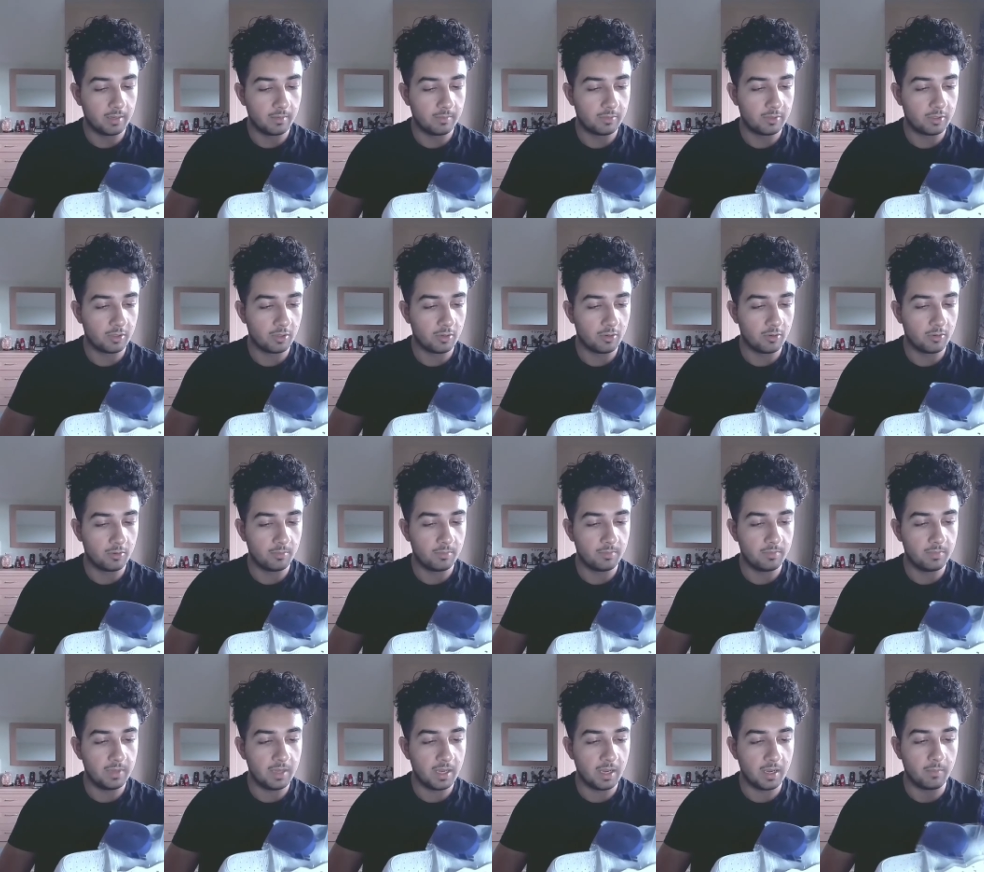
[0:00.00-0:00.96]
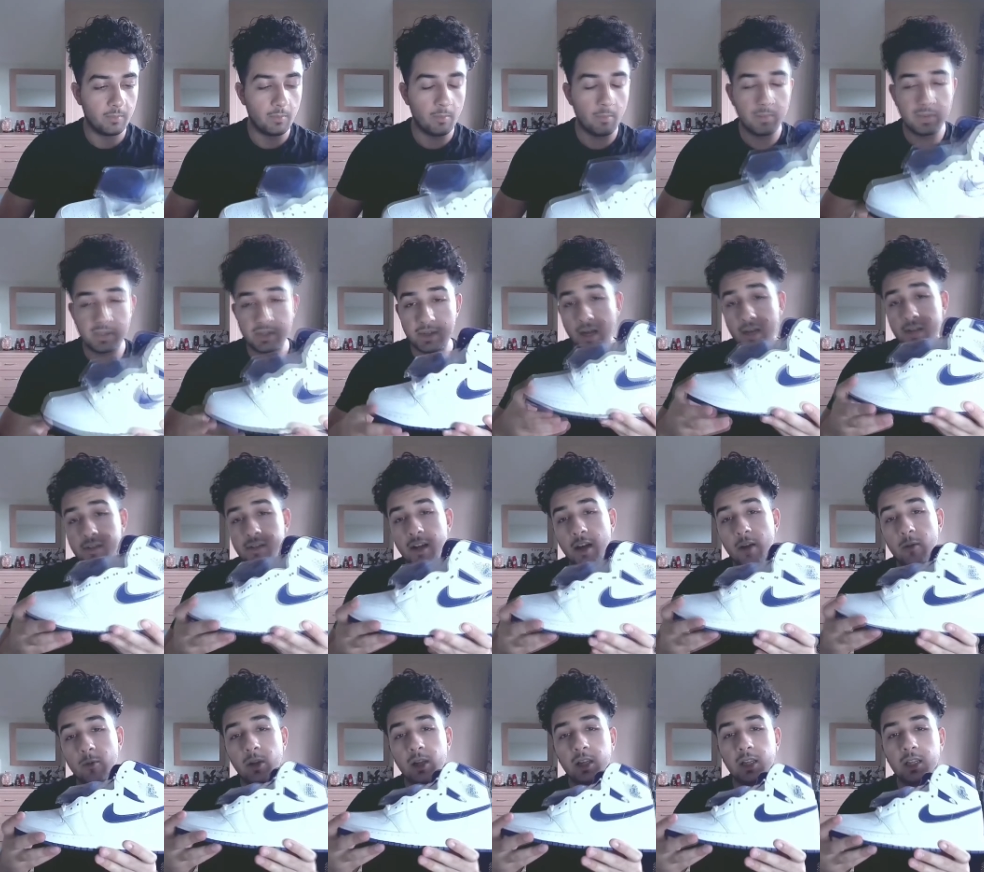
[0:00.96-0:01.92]
So yeah, besides
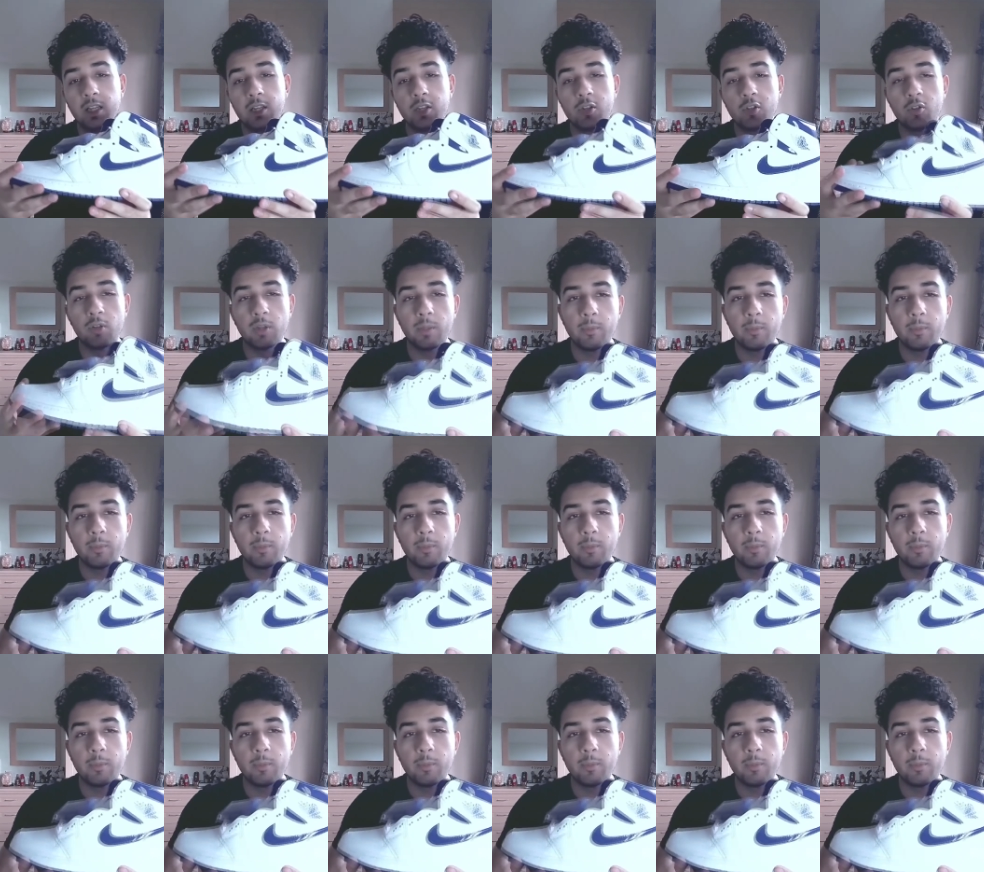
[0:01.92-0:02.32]
that, really clean shoe.